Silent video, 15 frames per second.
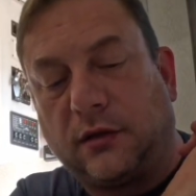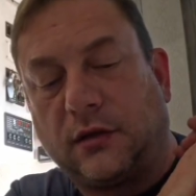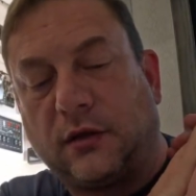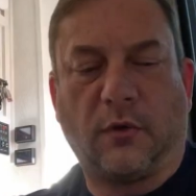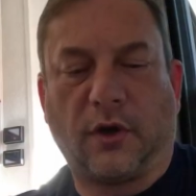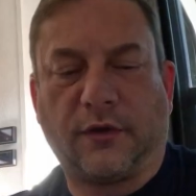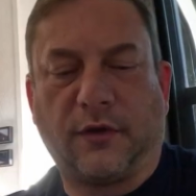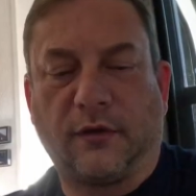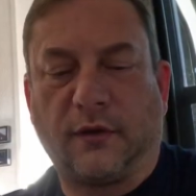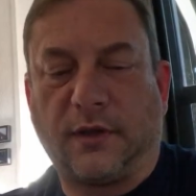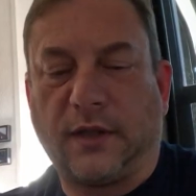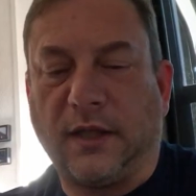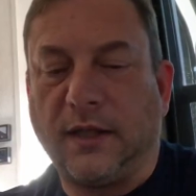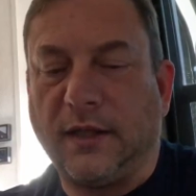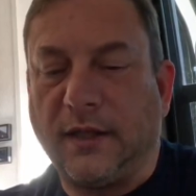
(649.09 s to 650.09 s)
you want your
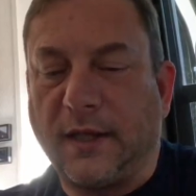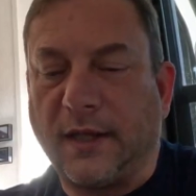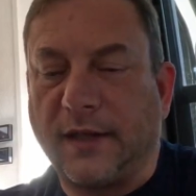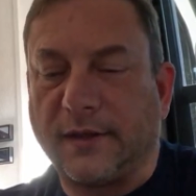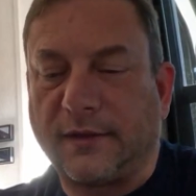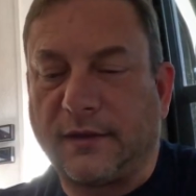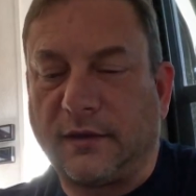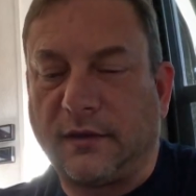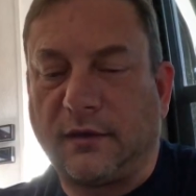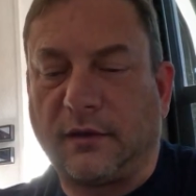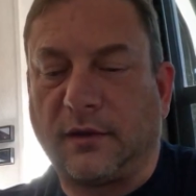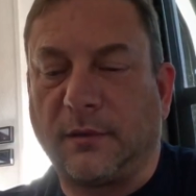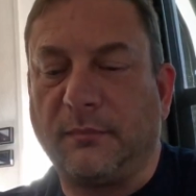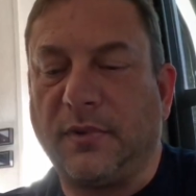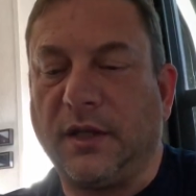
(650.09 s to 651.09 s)
TDS
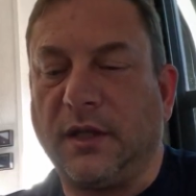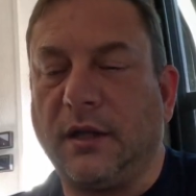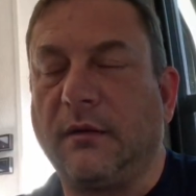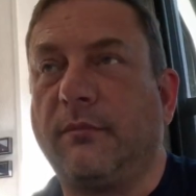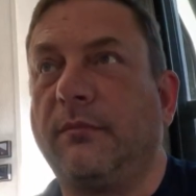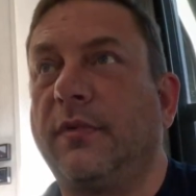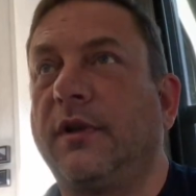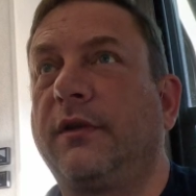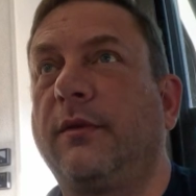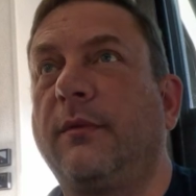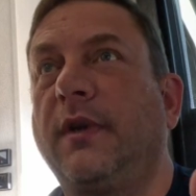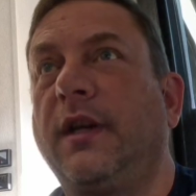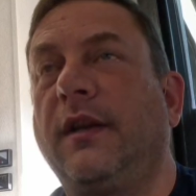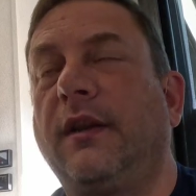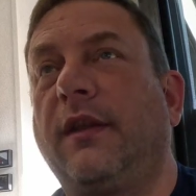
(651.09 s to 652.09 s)
to be
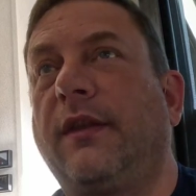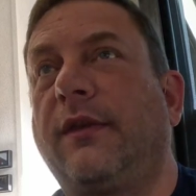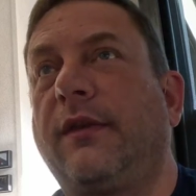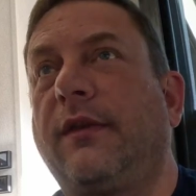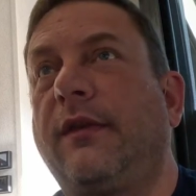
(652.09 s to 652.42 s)
between